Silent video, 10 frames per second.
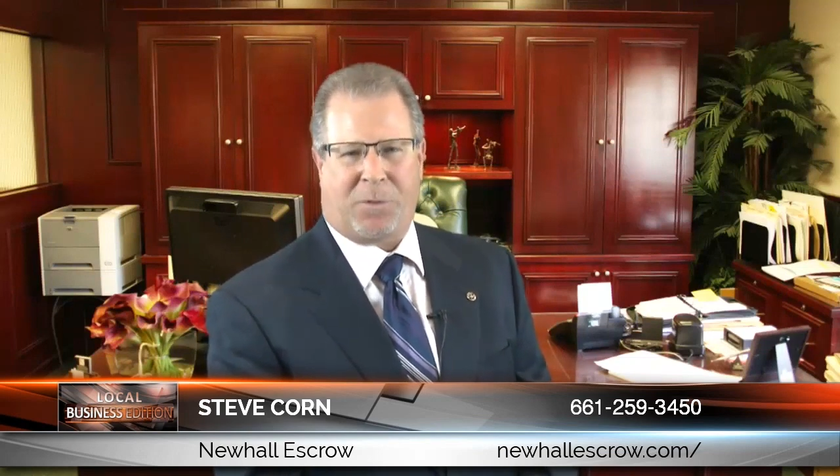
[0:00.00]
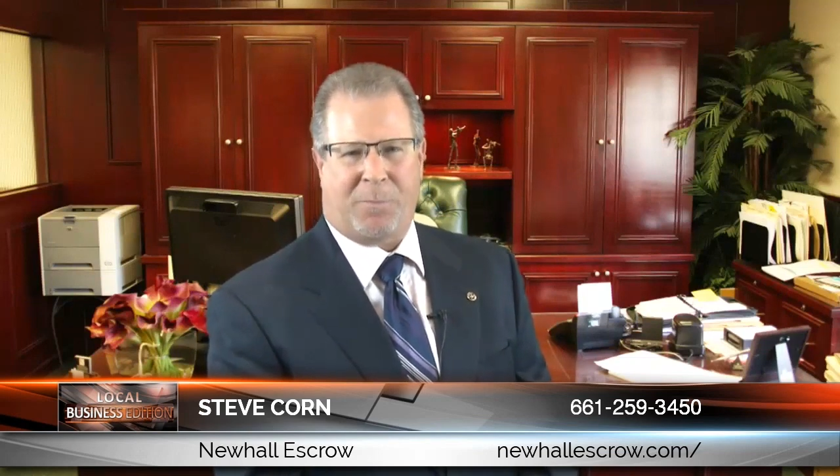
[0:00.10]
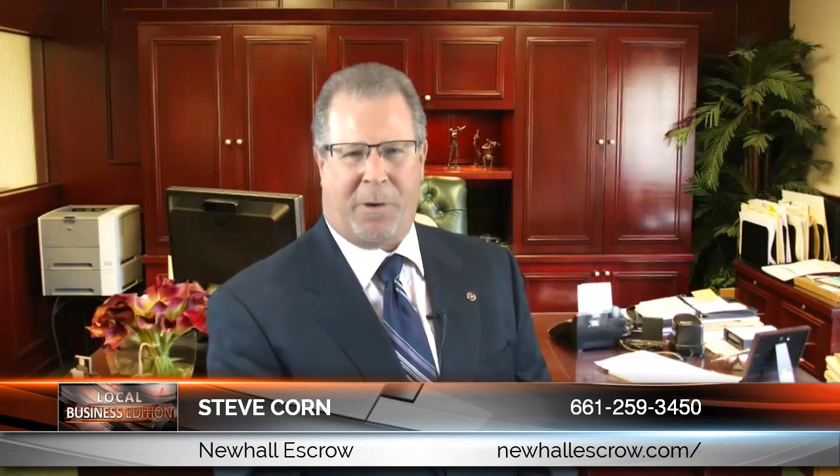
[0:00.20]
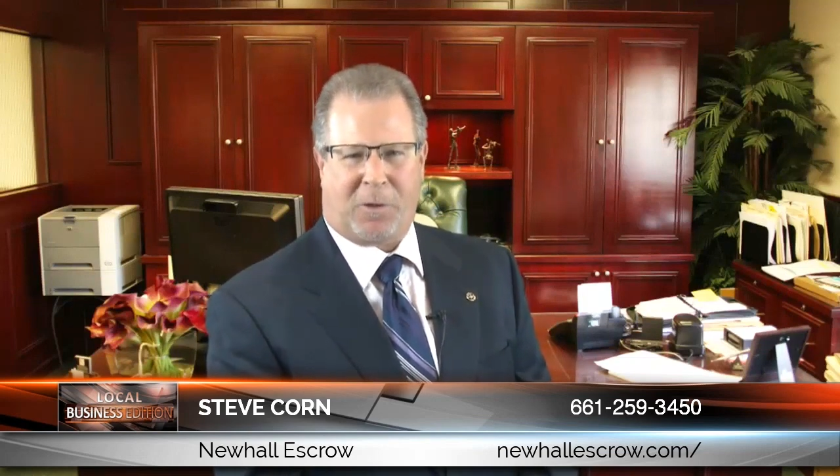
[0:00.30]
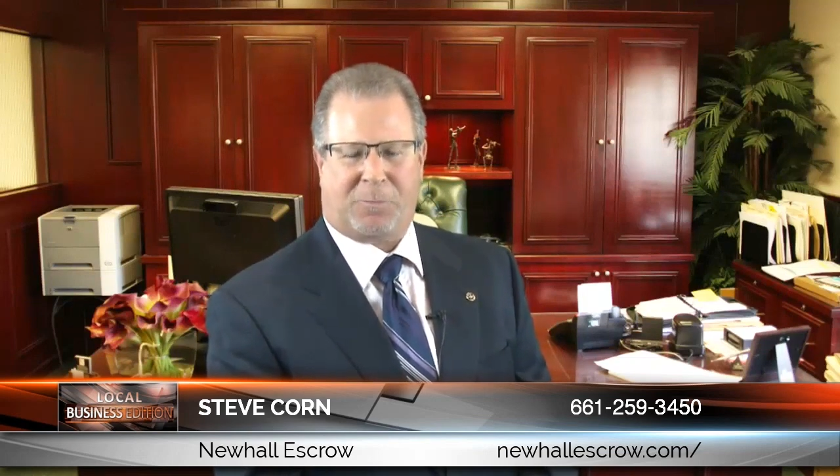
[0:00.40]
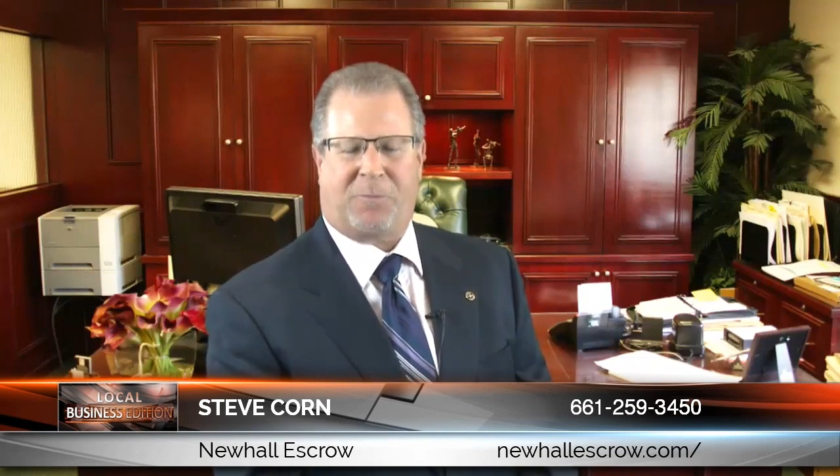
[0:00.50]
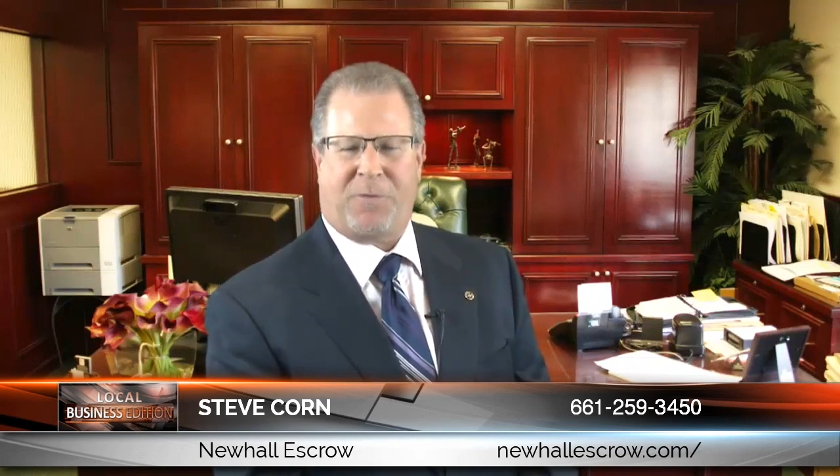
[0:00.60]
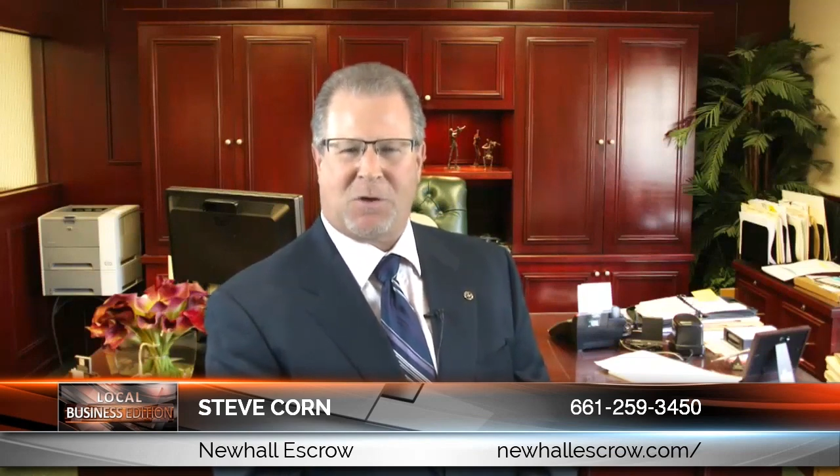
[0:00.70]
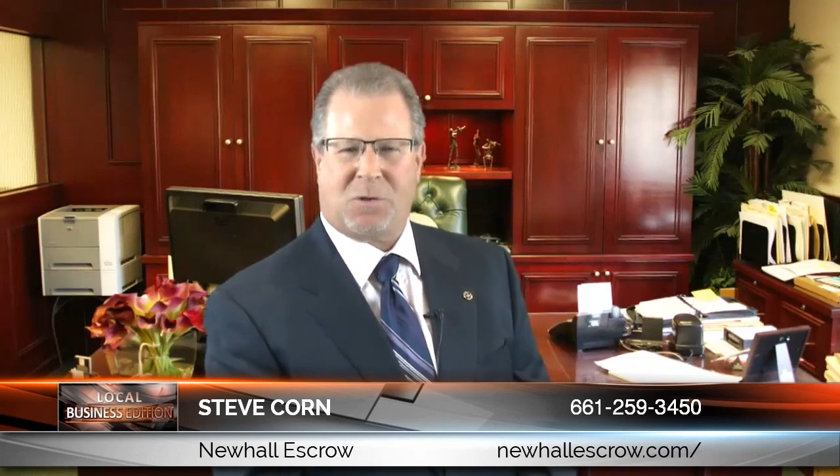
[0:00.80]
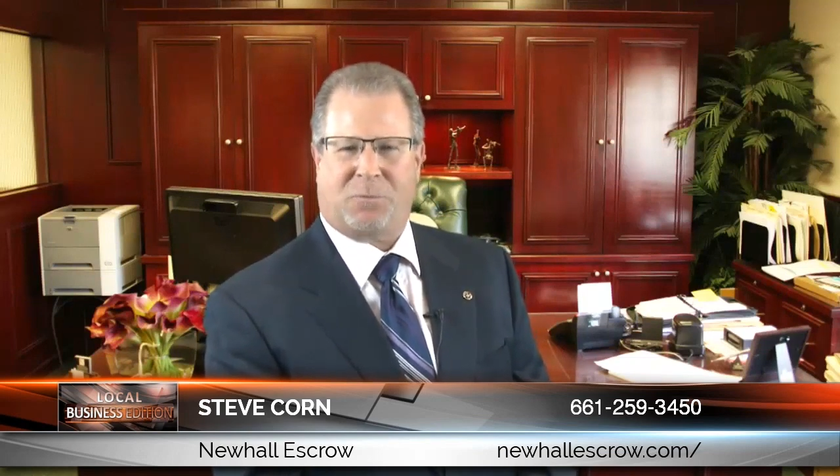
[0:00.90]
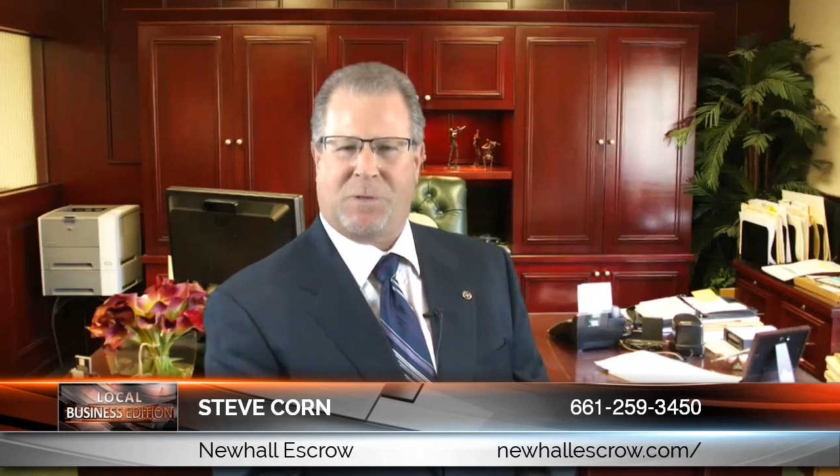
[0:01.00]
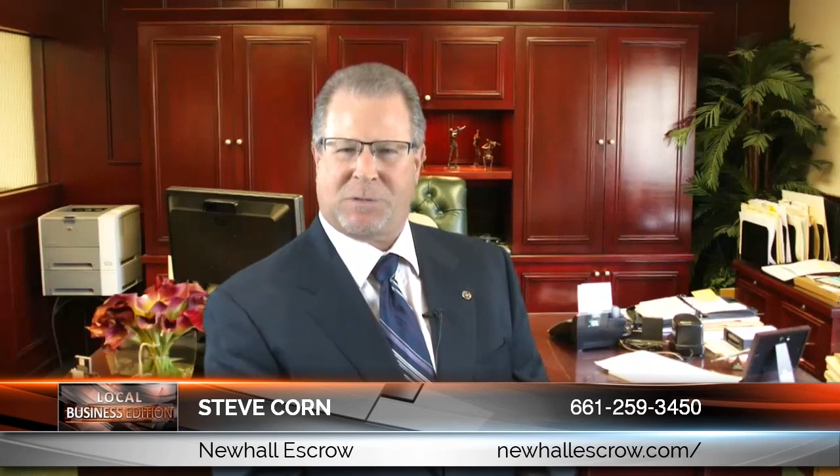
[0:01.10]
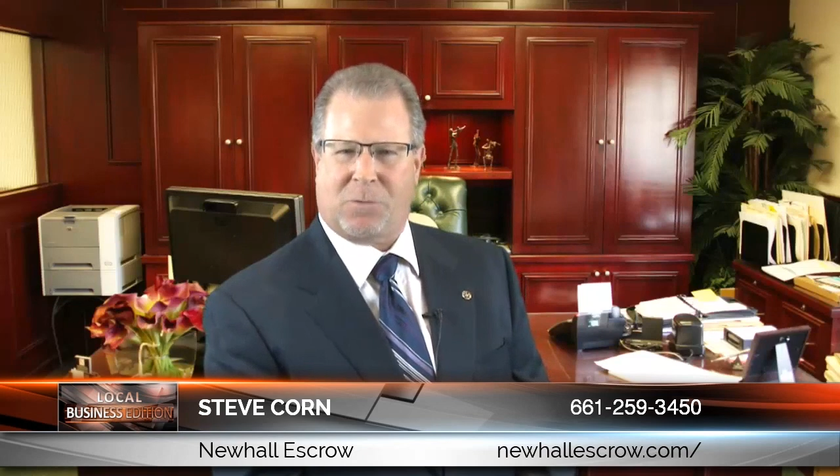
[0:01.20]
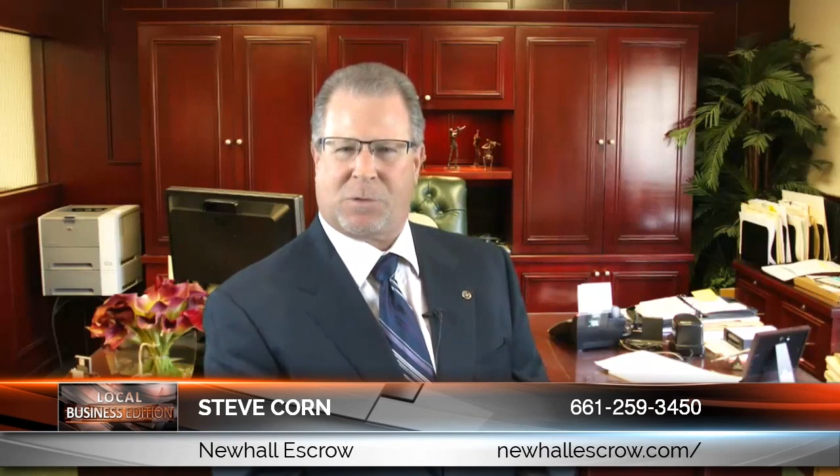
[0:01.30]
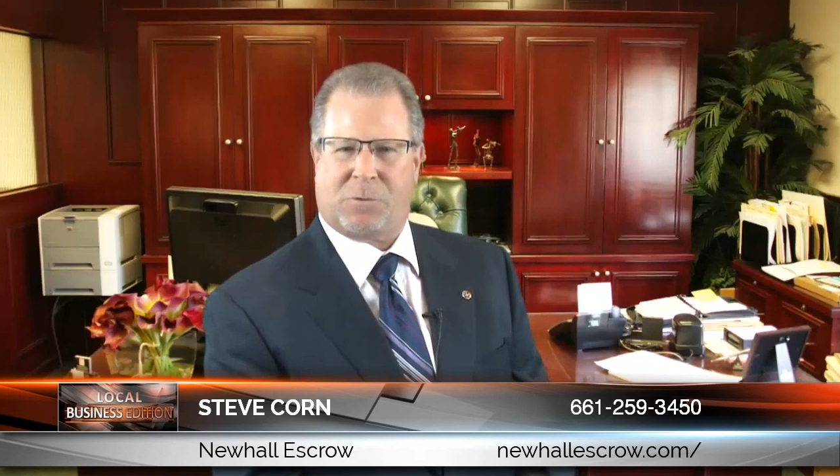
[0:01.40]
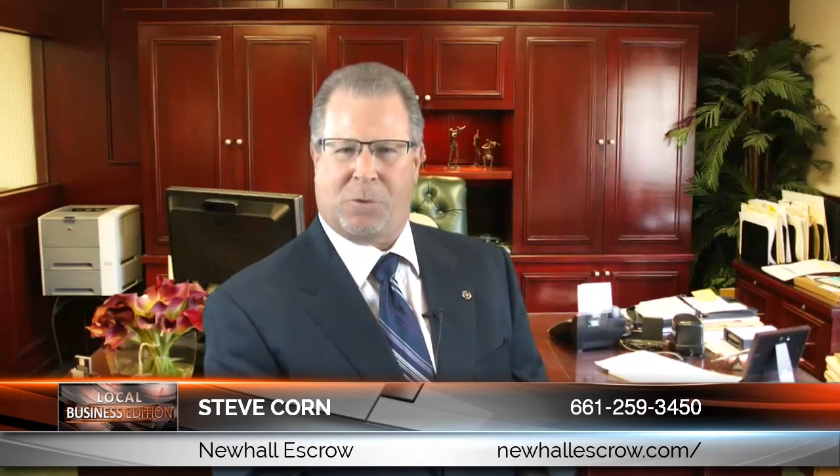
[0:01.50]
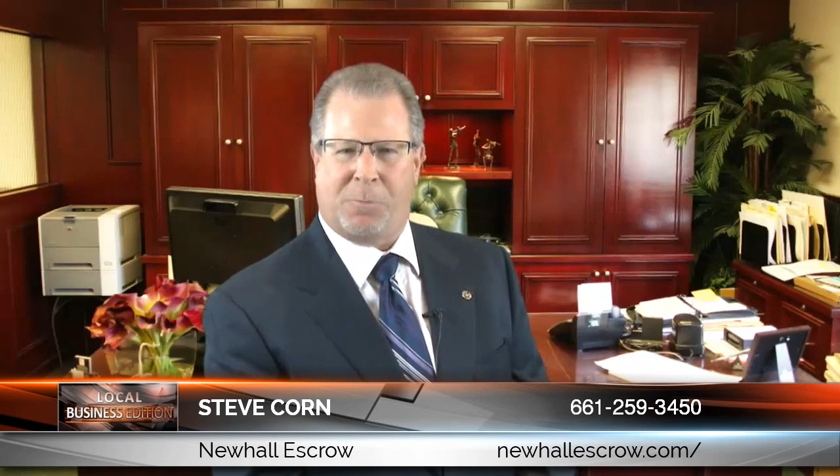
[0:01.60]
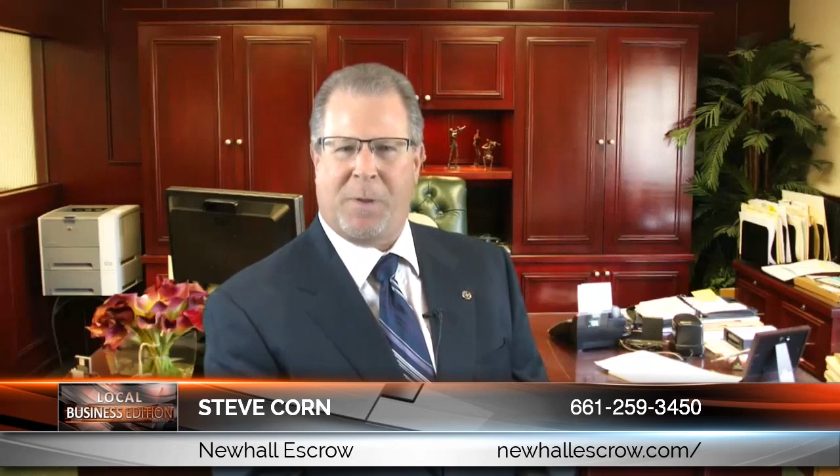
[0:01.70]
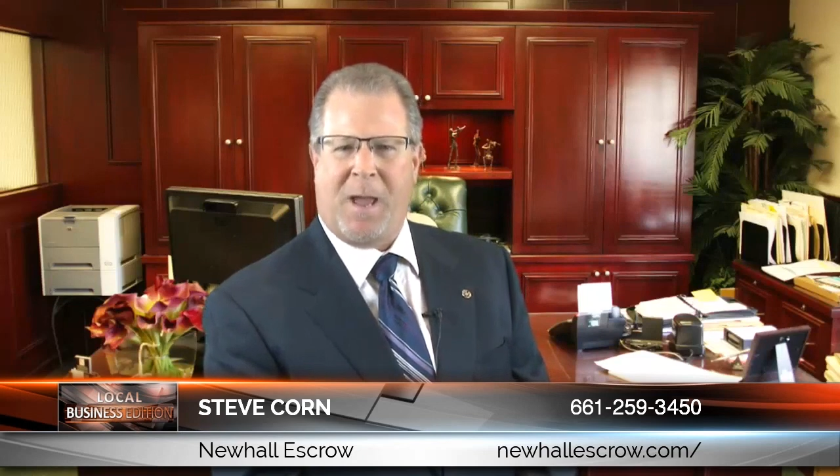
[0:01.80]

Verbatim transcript: America's Professional Resource Group,